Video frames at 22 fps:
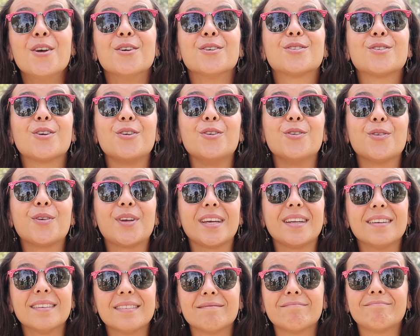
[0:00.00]
so you
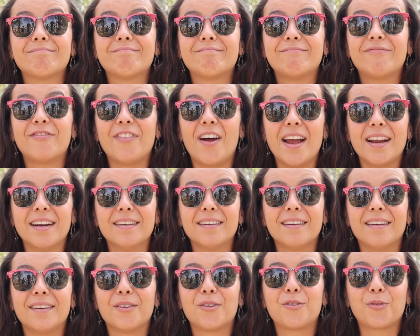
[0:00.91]
can find
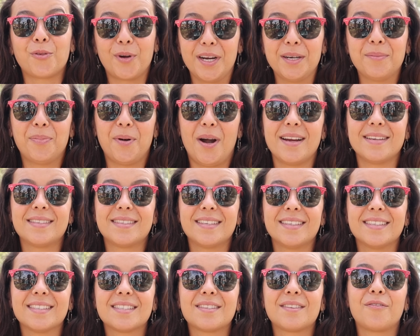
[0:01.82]
great
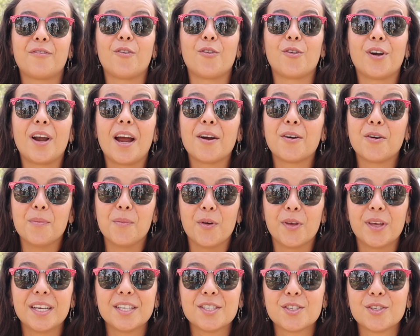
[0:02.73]
prices for
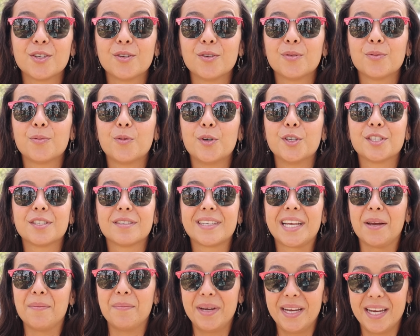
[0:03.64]
accommodation, which
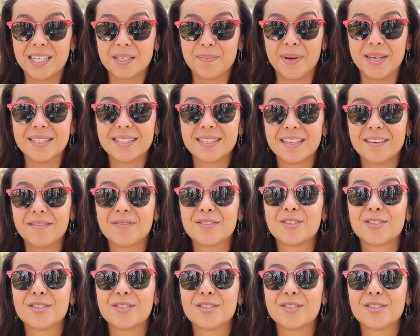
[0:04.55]
can be expensive.